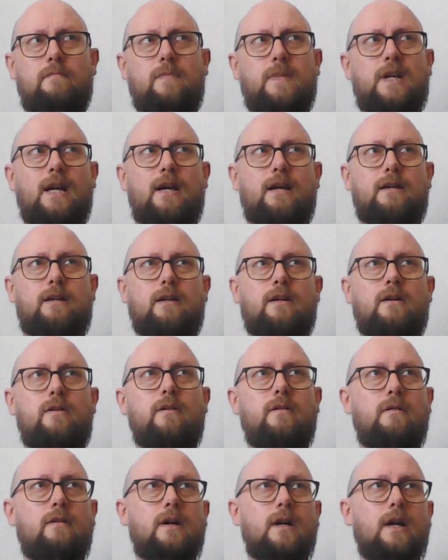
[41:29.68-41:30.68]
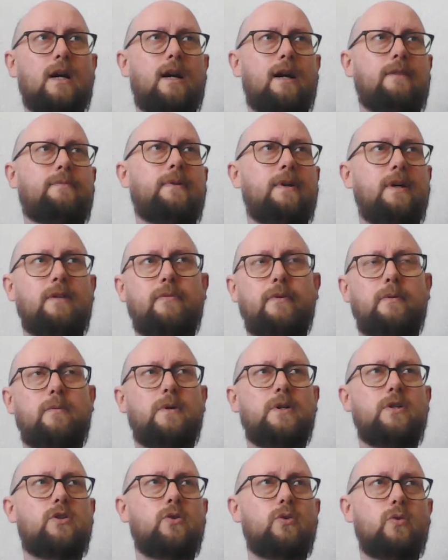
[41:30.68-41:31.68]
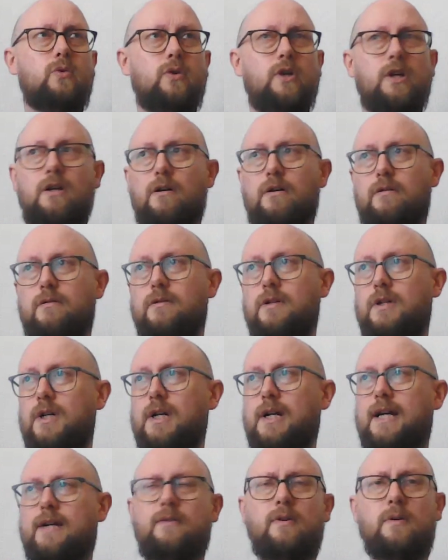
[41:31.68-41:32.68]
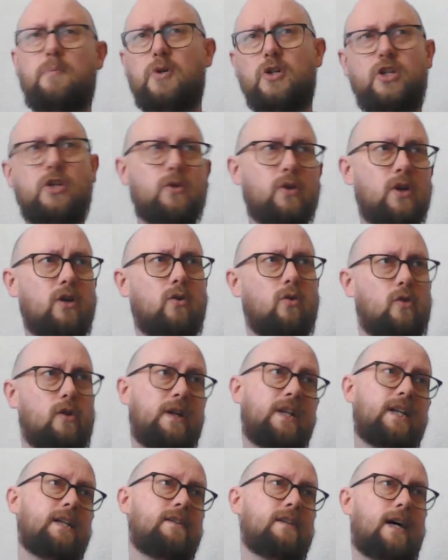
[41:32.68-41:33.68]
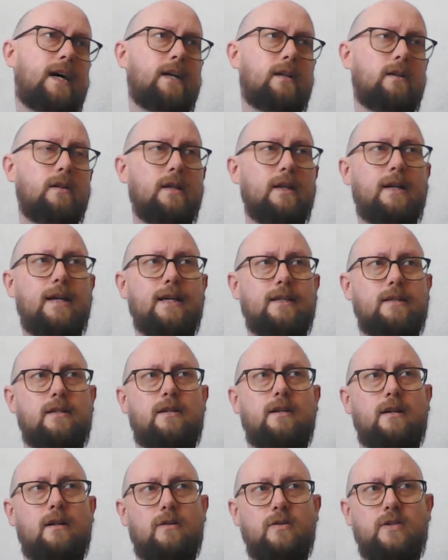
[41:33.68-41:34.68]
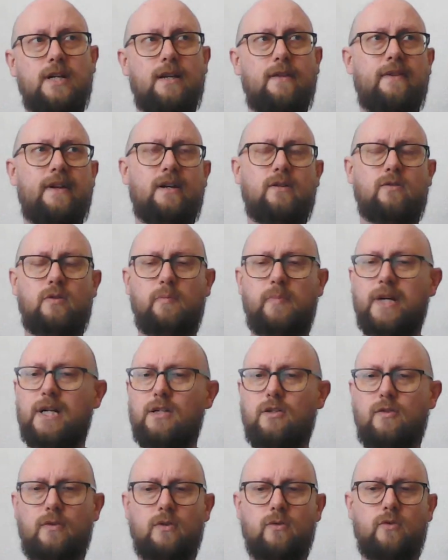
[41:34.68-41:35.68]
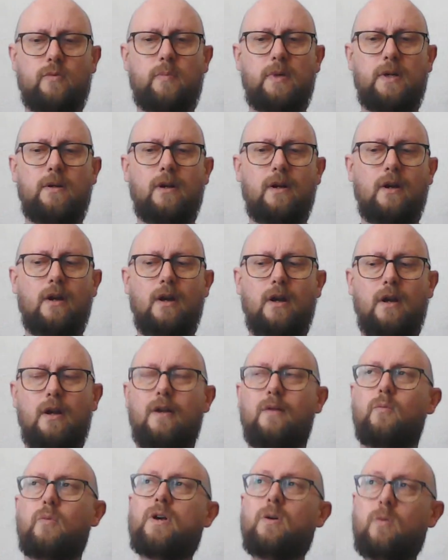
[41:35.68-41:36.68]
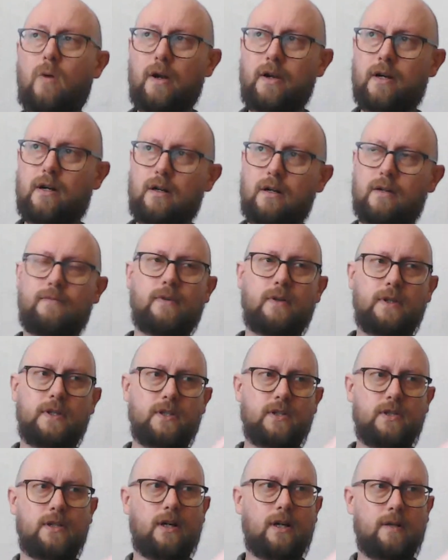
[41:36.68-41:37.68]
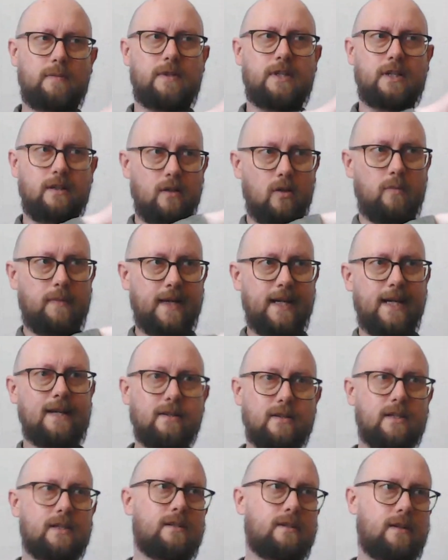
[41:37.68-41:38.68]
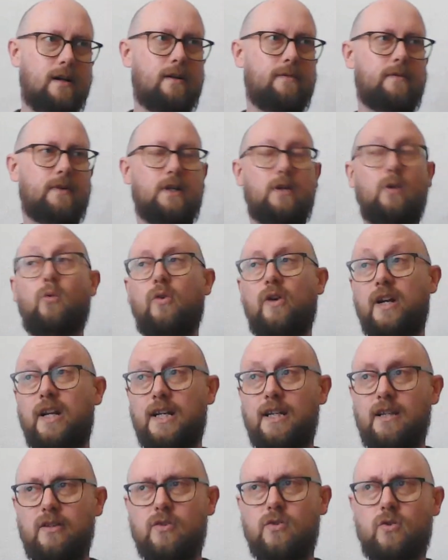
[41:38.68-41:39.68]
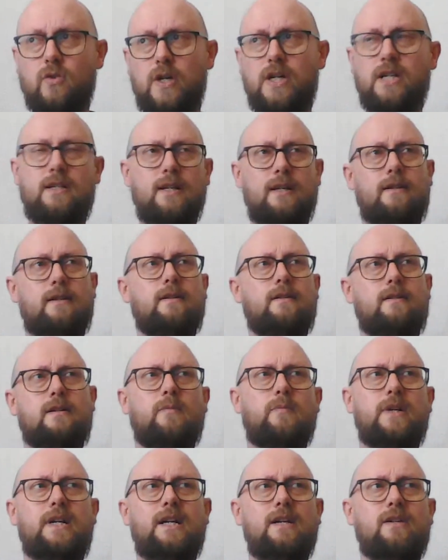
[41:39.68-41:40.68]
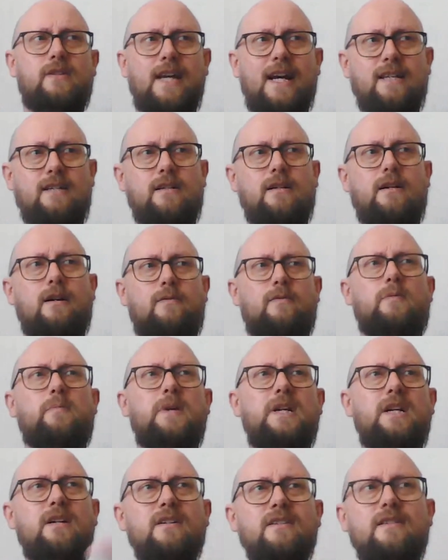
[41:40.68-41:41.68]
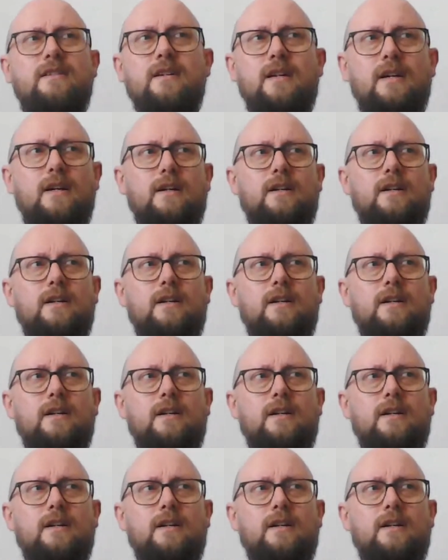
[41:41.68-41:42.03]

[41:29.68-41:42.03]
yeah, if we would do, if you put unicorn in the title, it gets, 10,000 page views. But we want to cover the startups that nobody else has covered, or in industries that somebody else hasn't covered, because